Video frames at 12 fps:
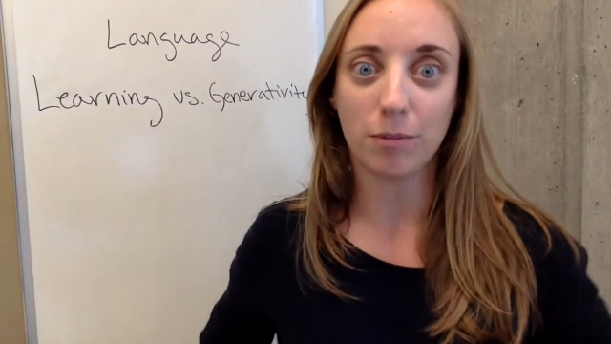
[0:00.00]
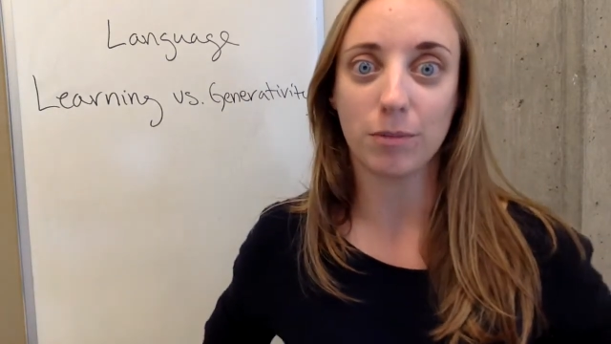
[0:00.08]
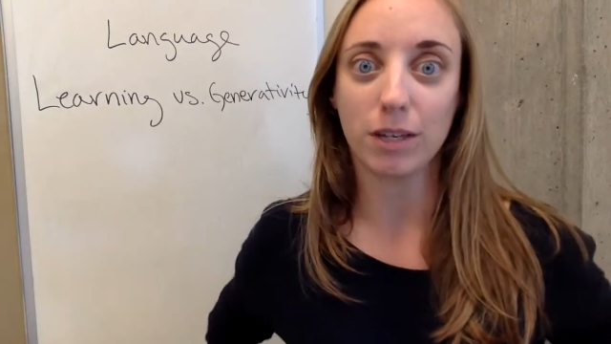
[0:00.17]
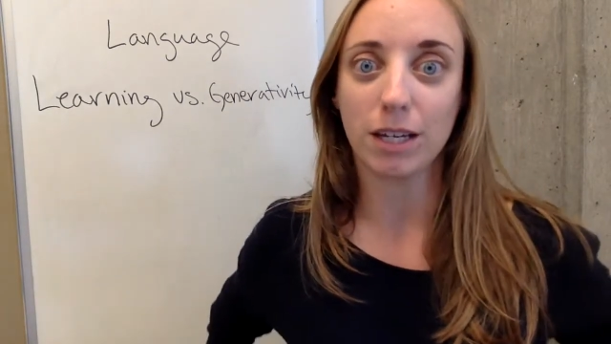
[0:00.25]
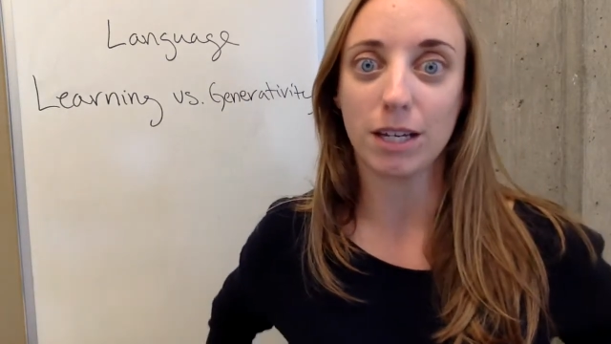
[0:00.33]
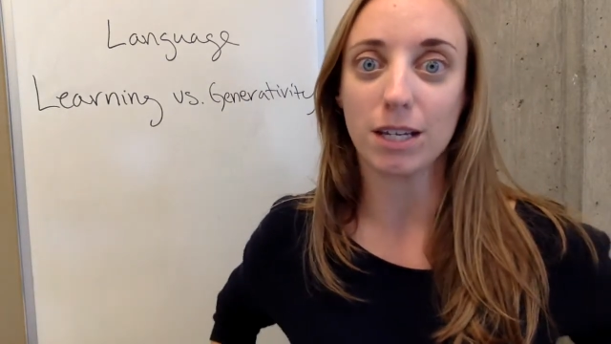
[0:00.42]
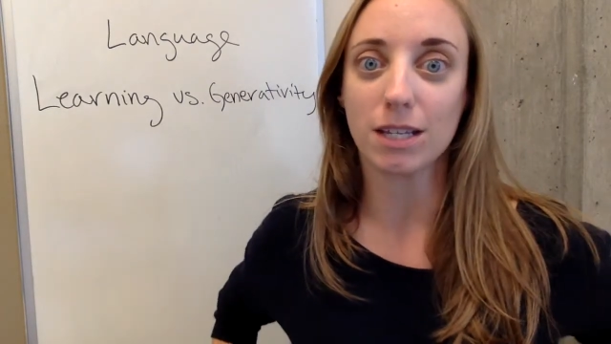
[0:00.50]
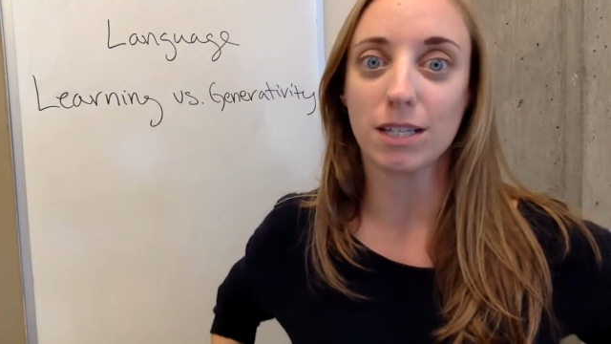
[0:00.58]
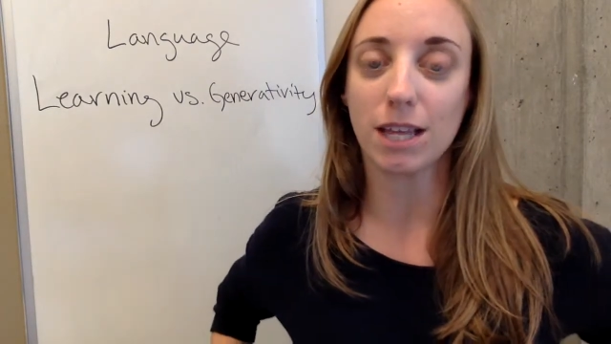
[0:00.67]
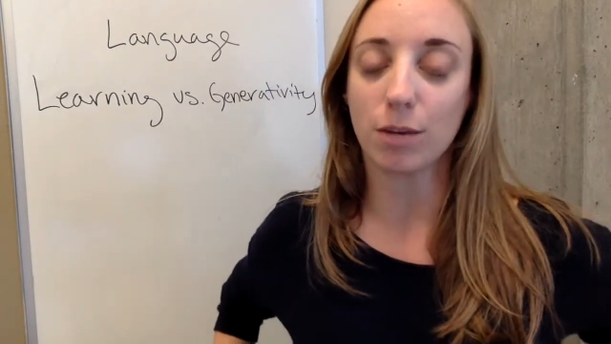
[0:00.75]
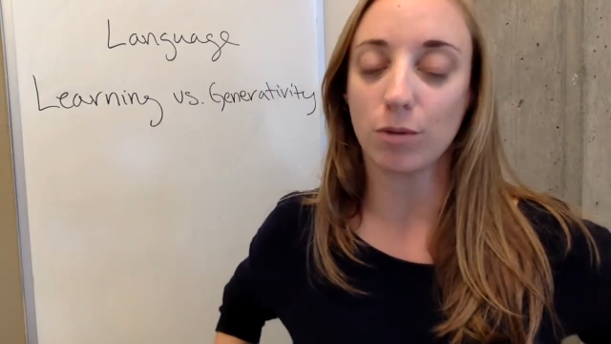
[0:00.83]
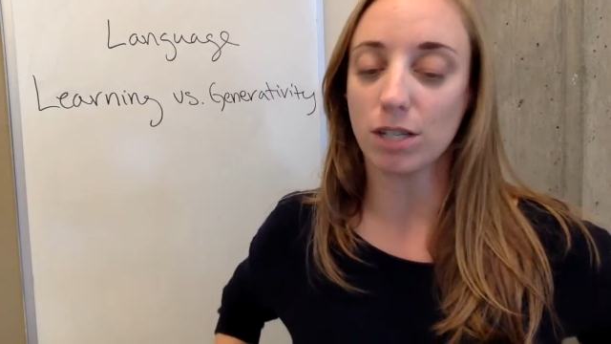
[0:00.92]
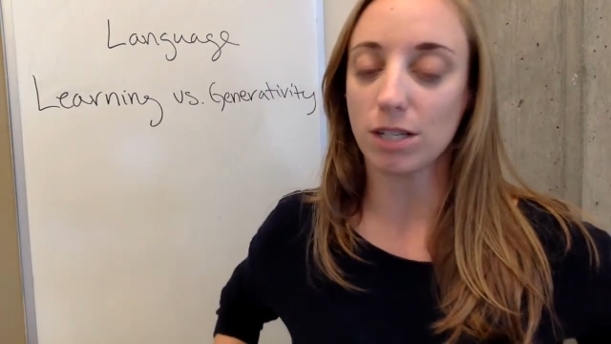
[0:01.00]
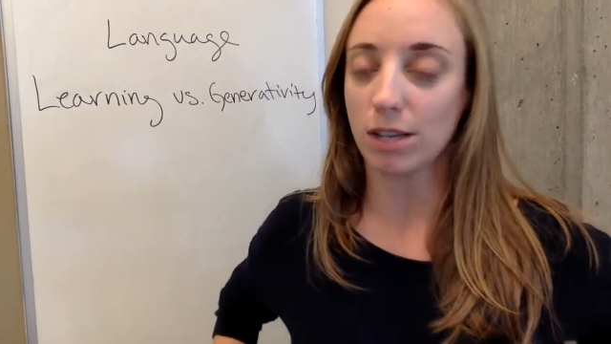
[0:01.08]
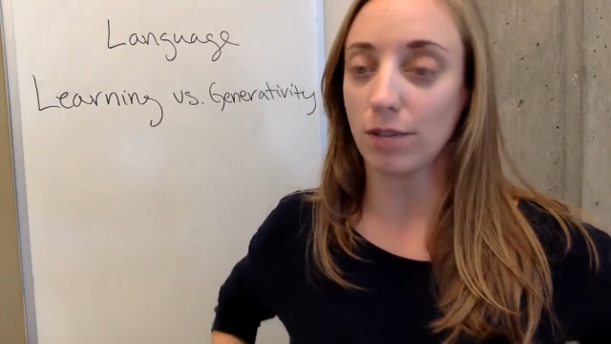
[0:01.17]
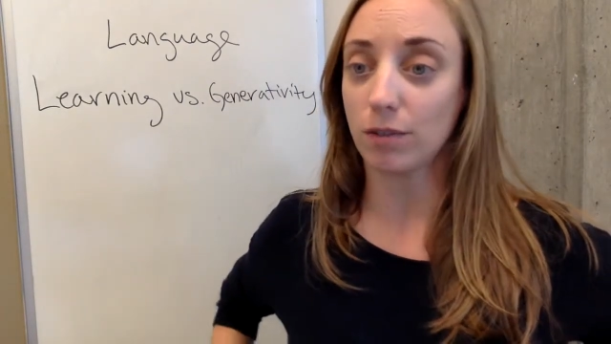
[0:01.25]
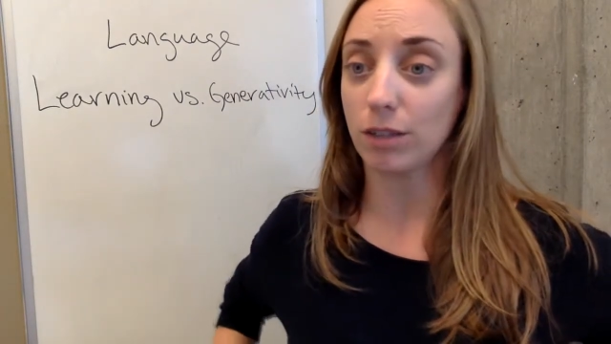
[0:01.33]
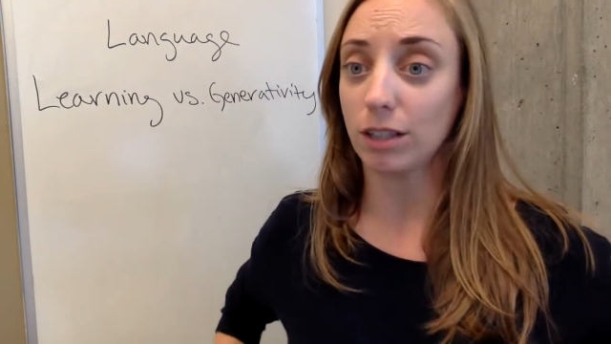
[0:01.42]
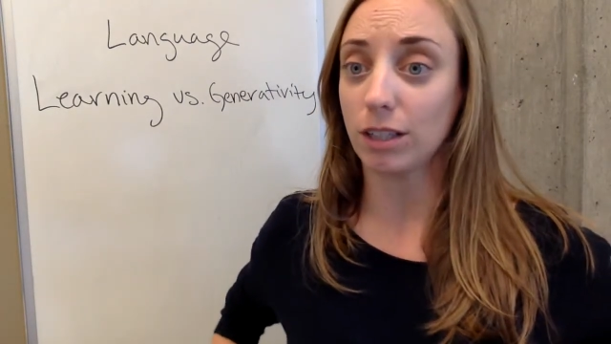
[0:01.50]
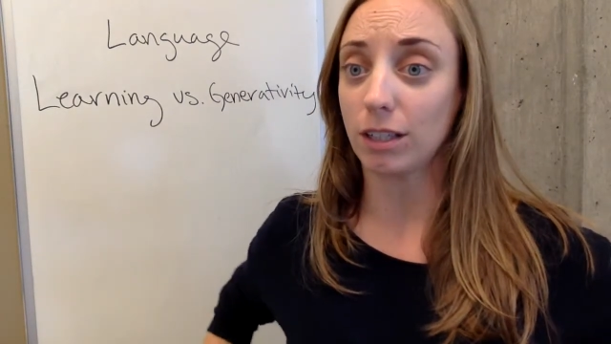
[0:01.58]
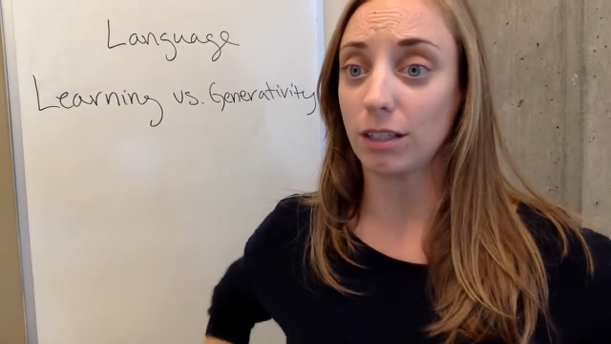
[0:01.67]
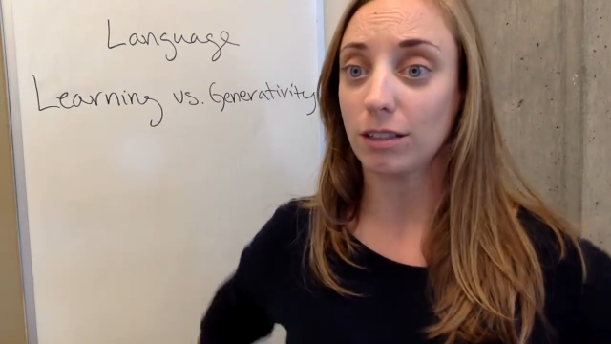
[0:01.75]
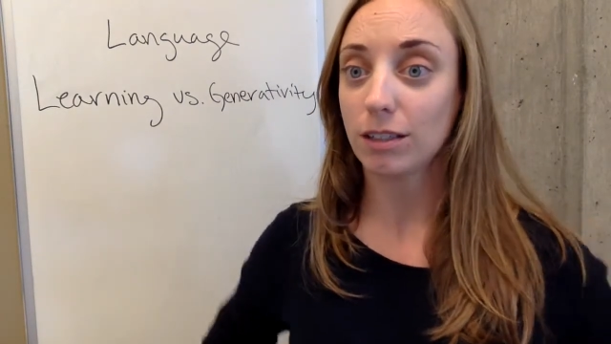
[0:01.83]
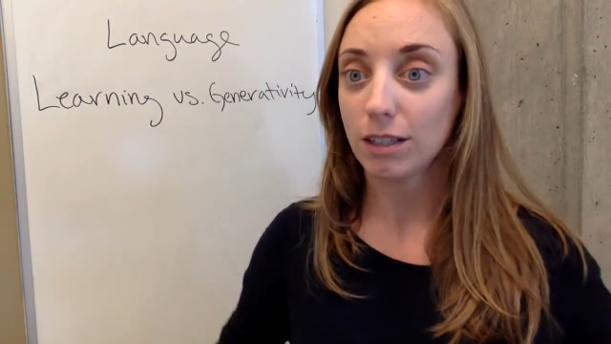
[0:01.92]
because language is
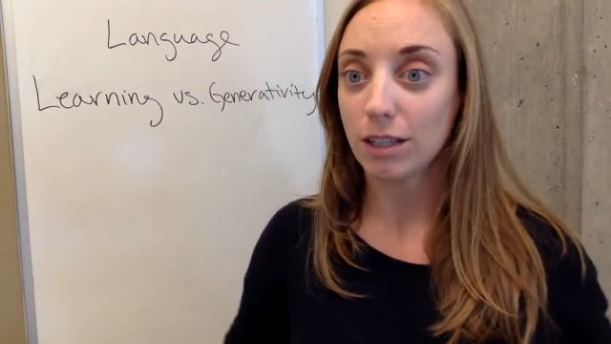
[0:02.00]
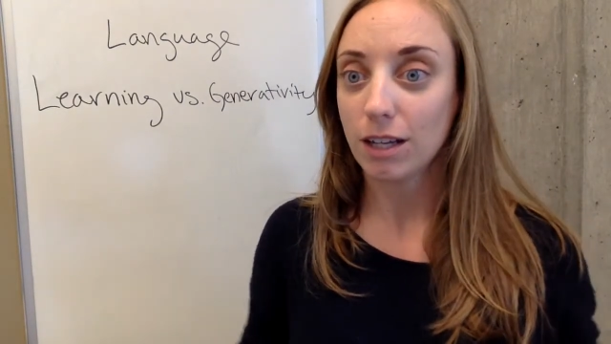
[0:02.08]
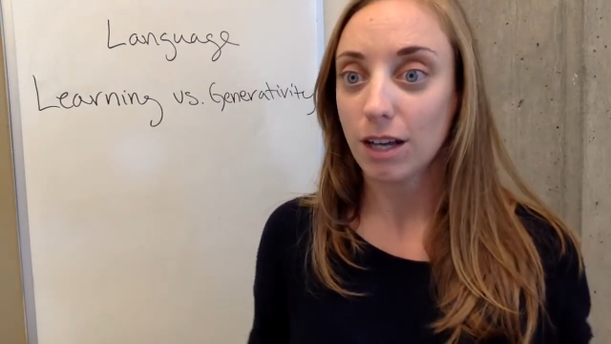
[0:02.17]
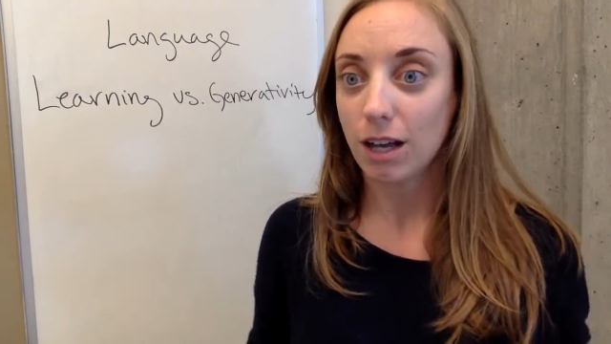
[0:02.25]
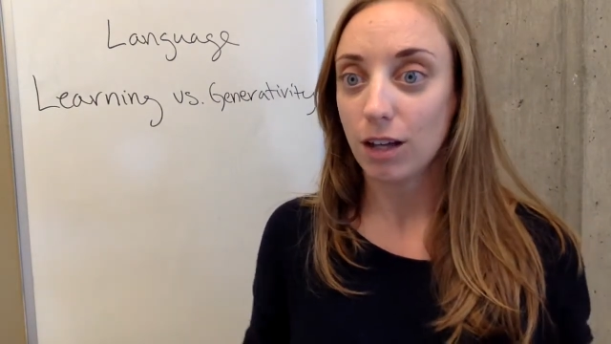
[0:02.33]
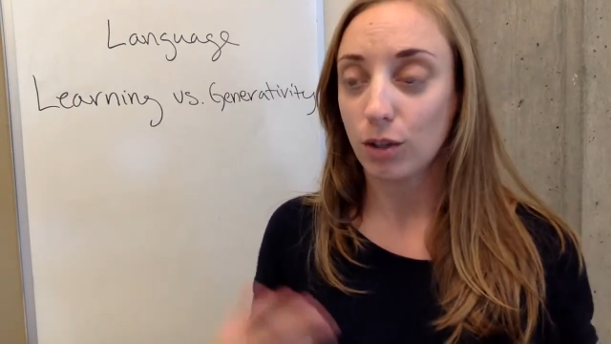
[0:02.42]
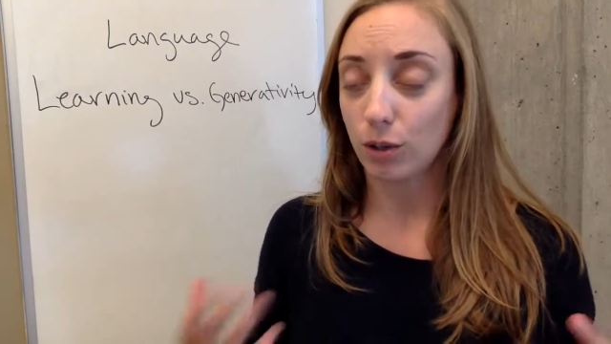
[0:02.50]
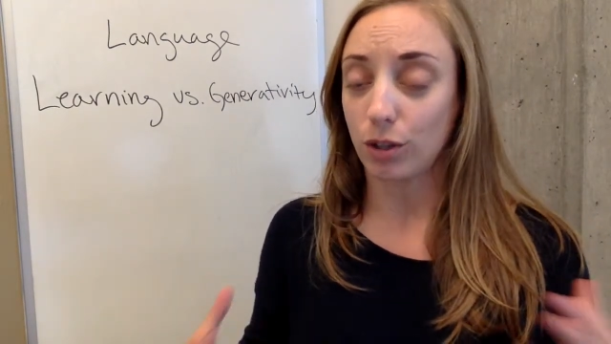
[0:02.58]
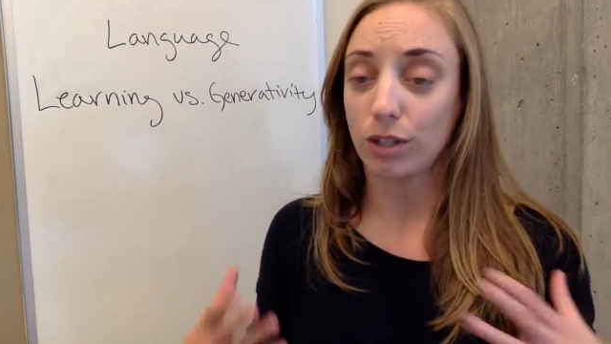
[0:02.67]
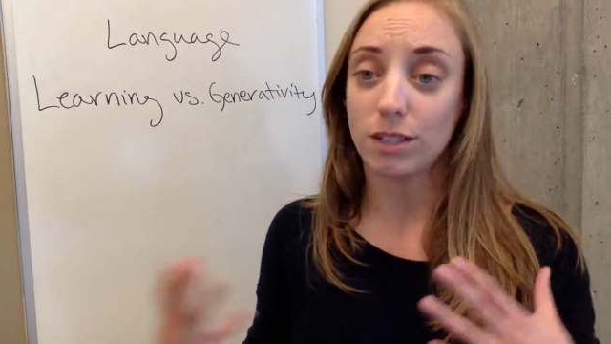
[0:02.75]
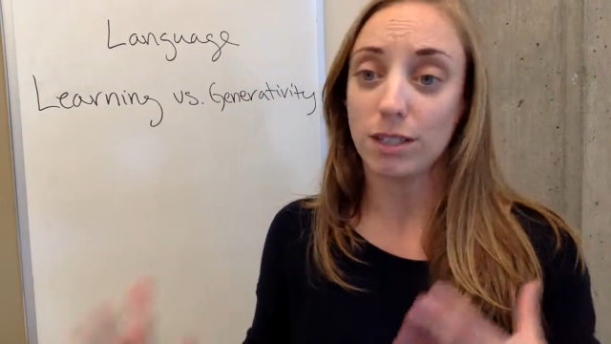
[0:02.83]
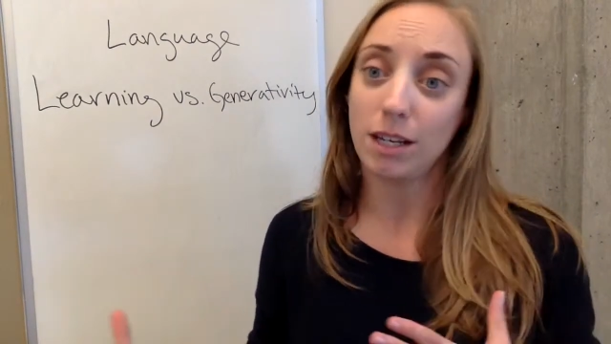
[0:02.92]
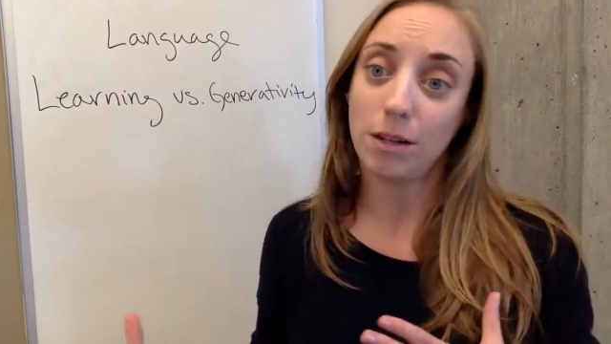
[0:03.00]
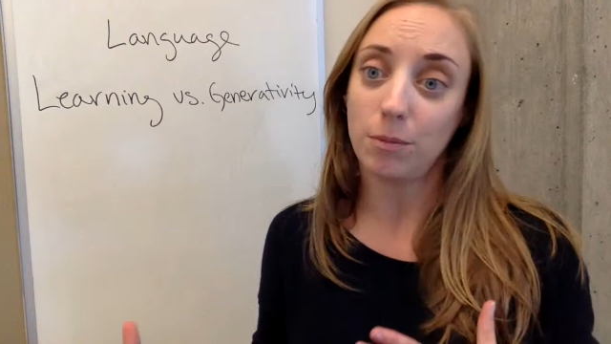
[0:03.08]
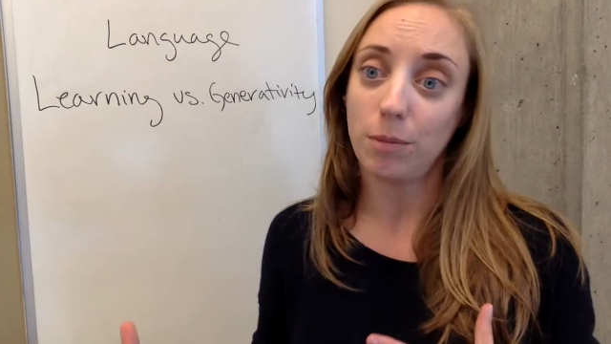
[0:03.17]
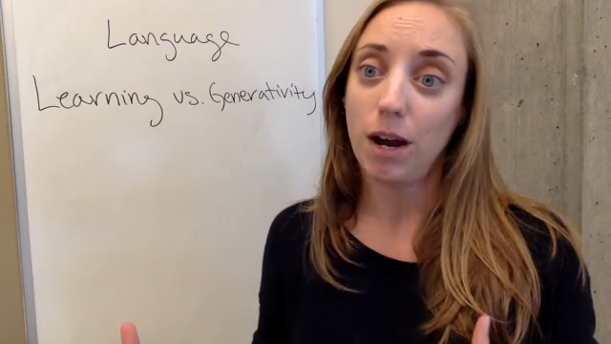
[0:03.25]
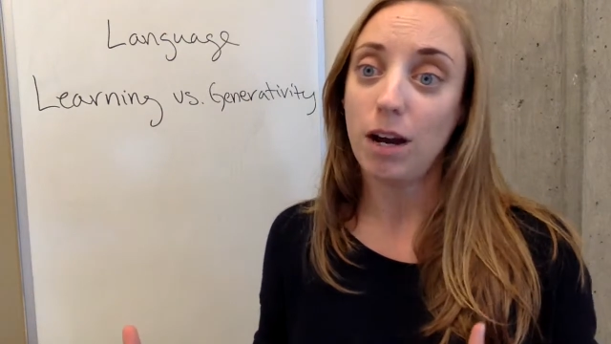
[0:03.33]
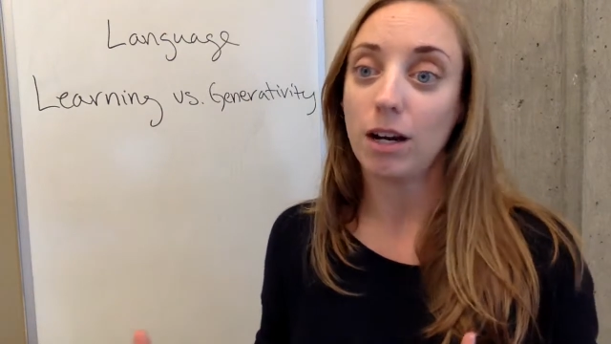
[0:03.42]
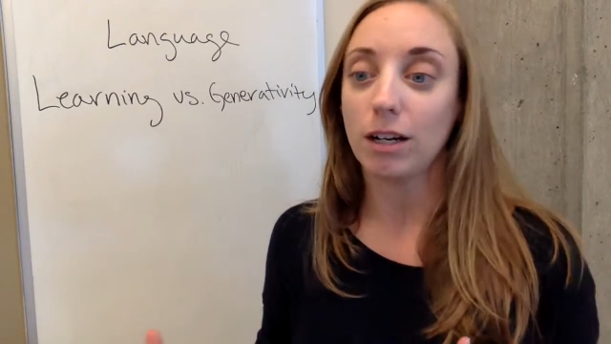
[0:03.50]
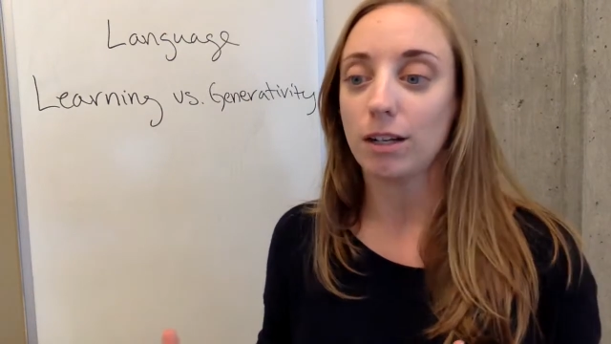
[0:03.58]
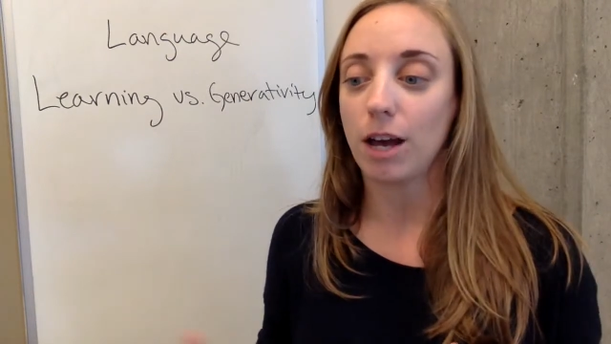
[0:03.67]
definitely learned in part.